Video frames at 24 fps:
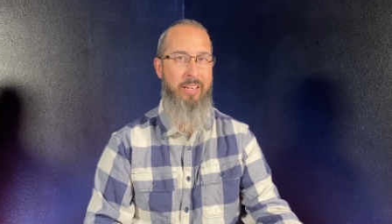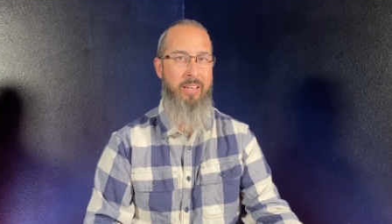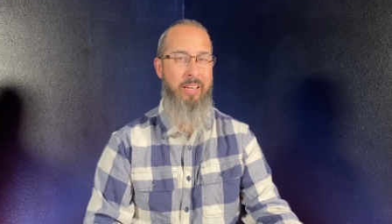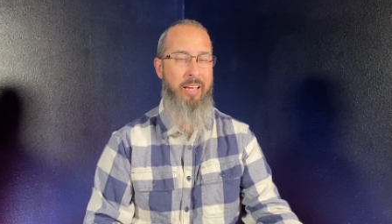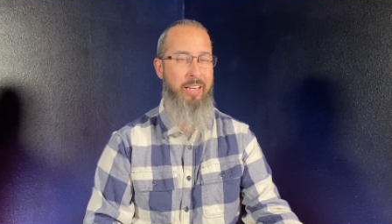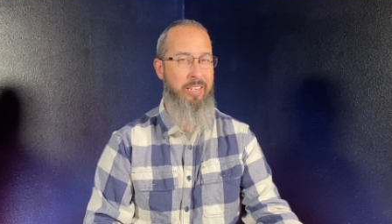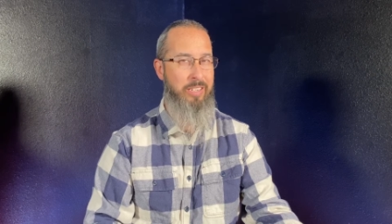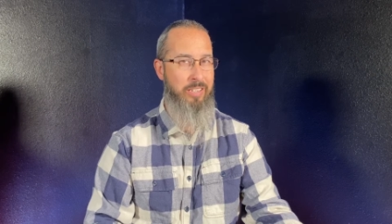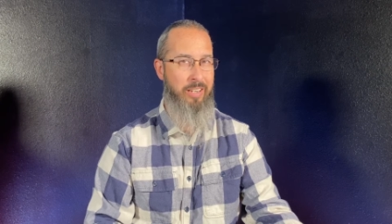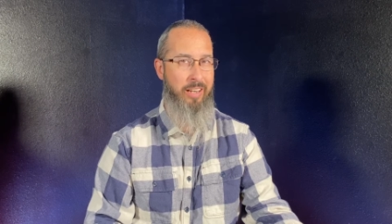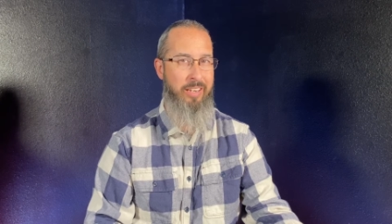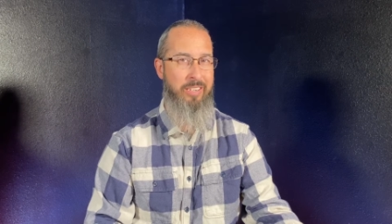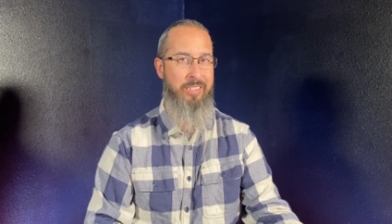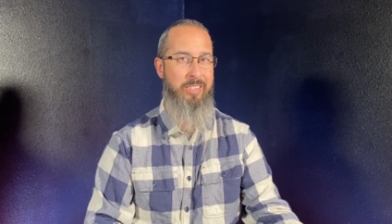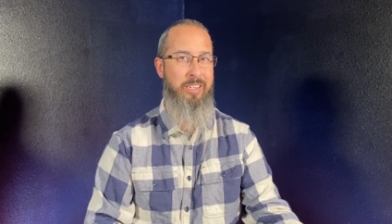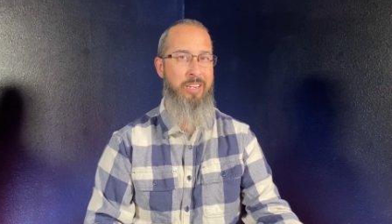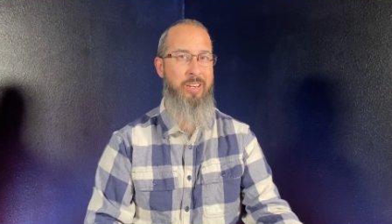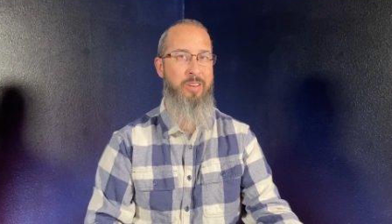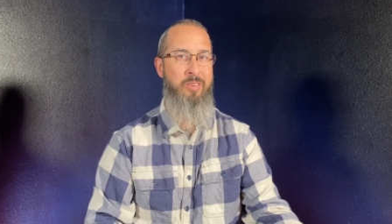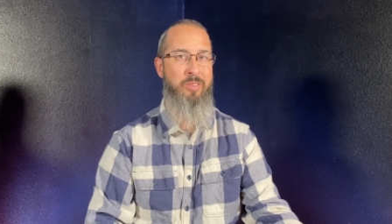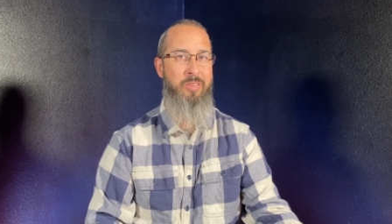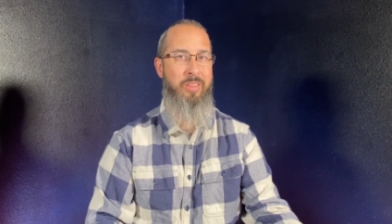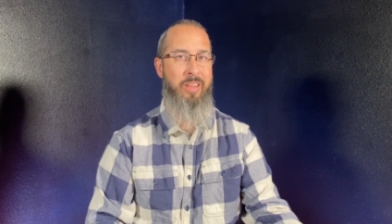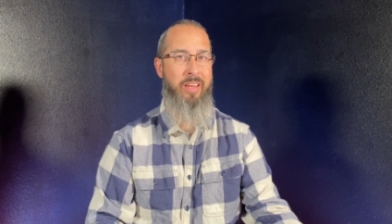Until I see
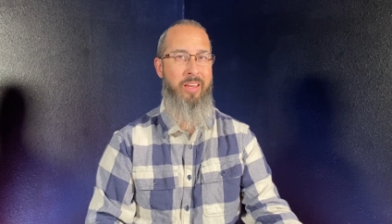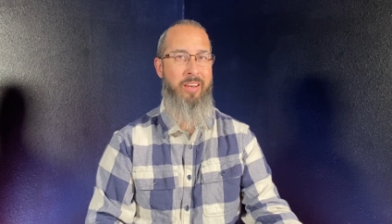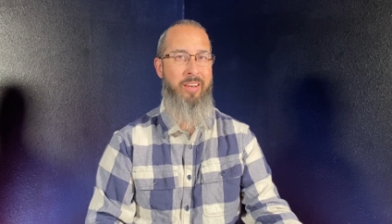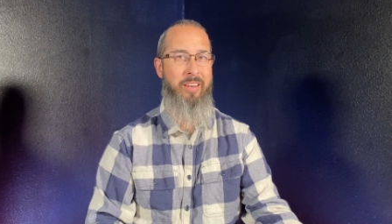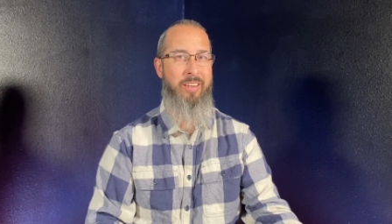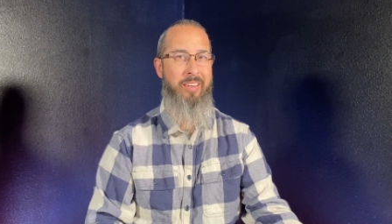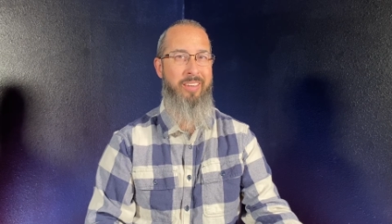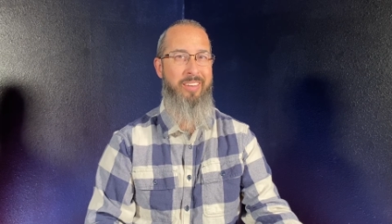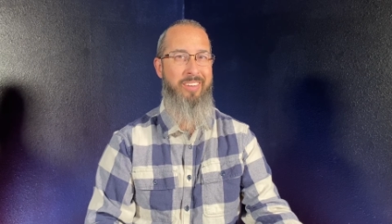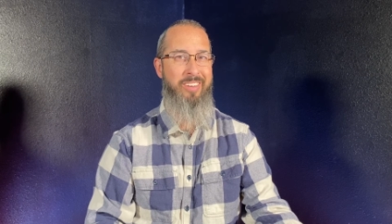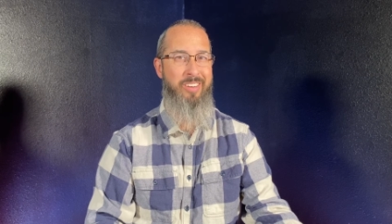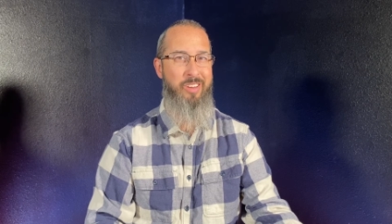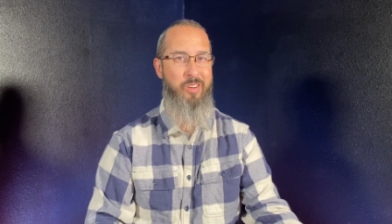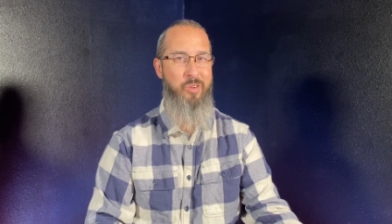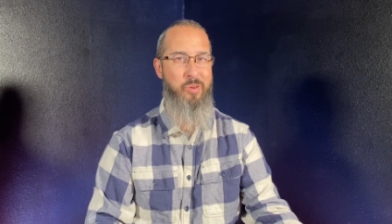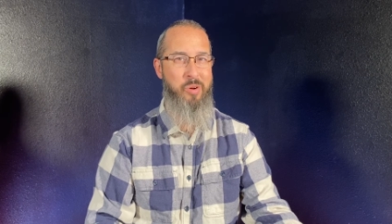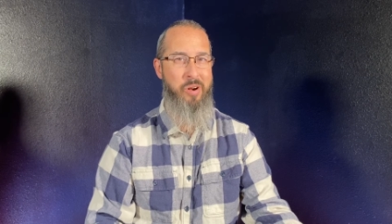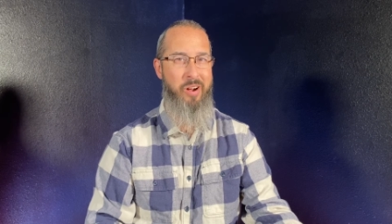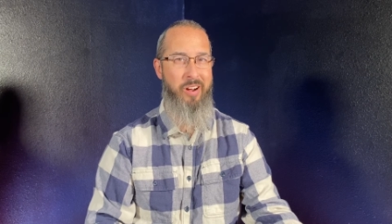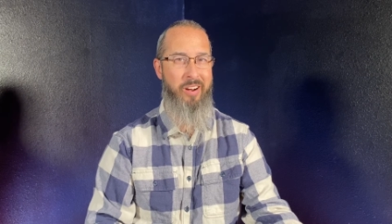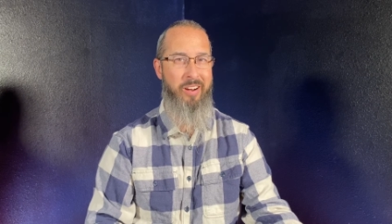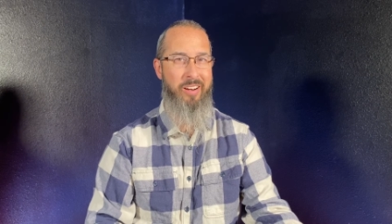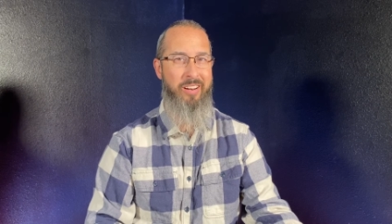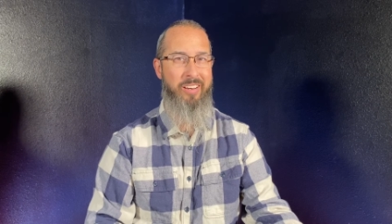you then, you
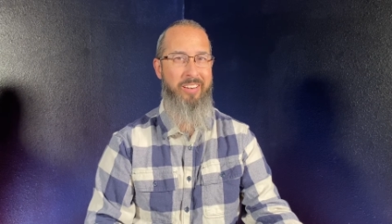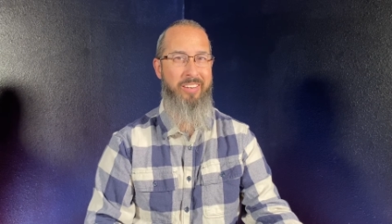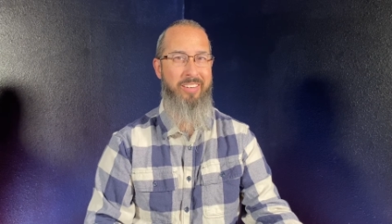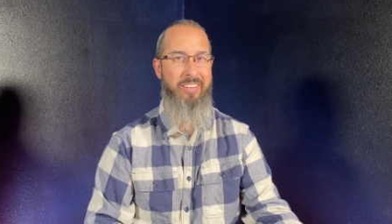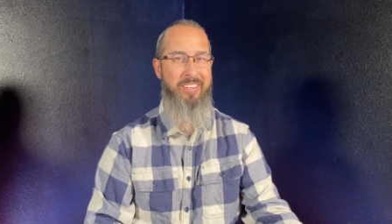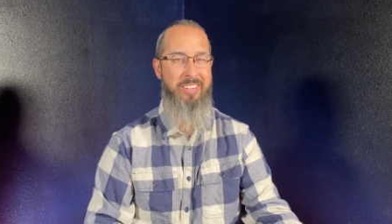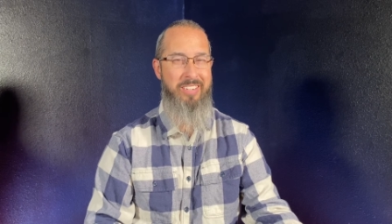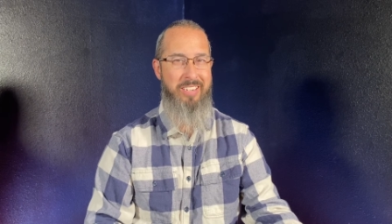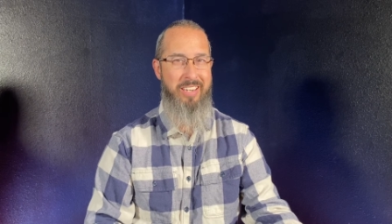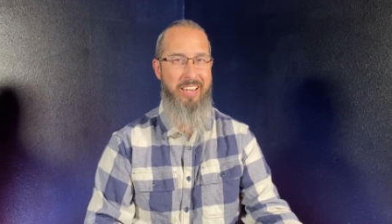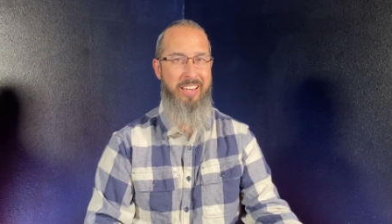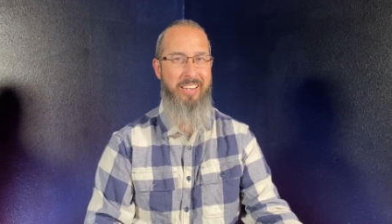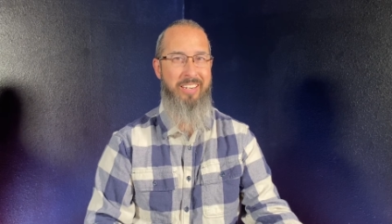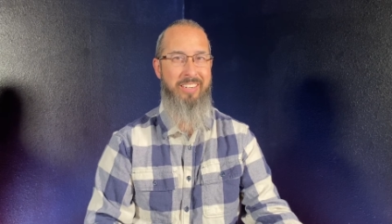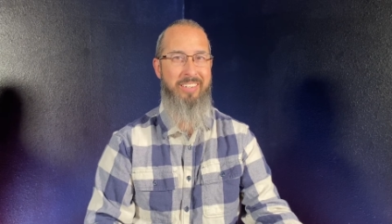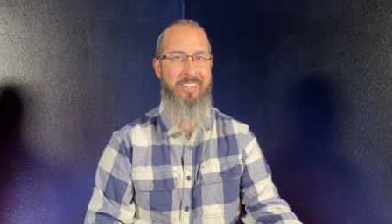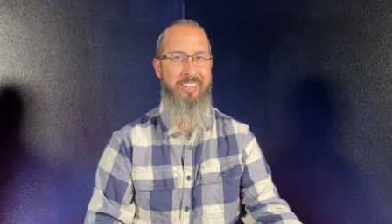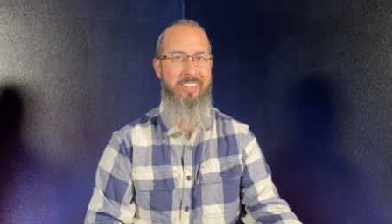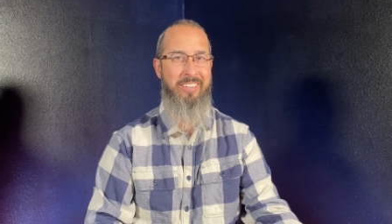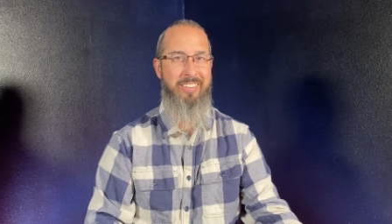are sent.